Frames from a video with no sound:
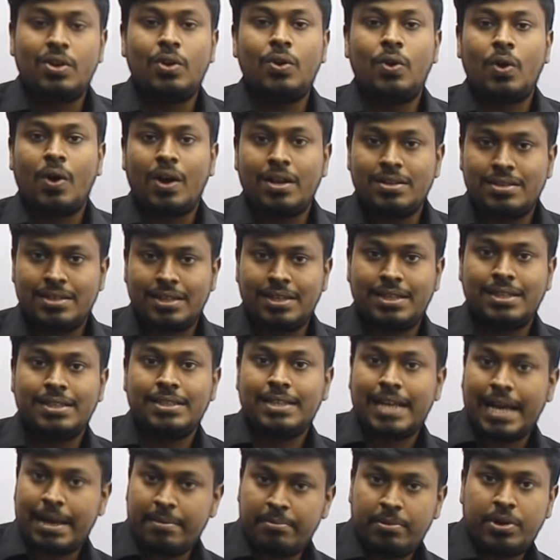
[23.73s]
logic in
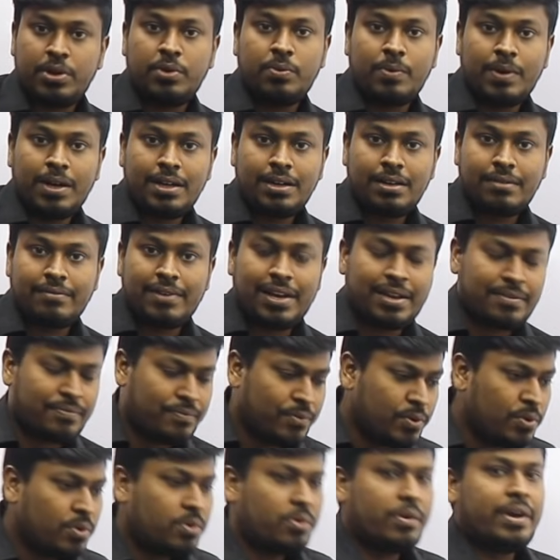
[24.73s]
time and work where
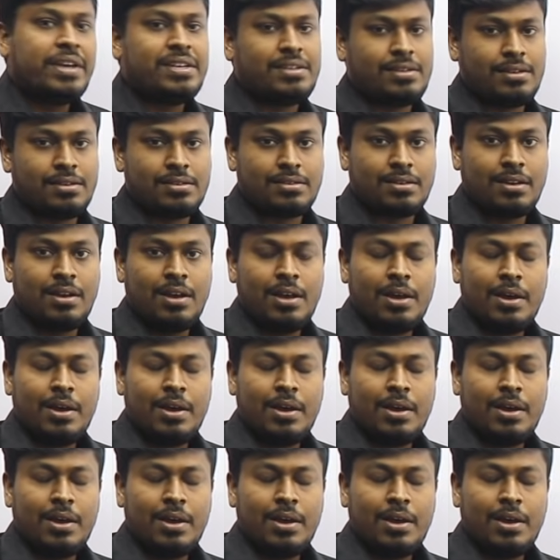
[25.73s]
few questions,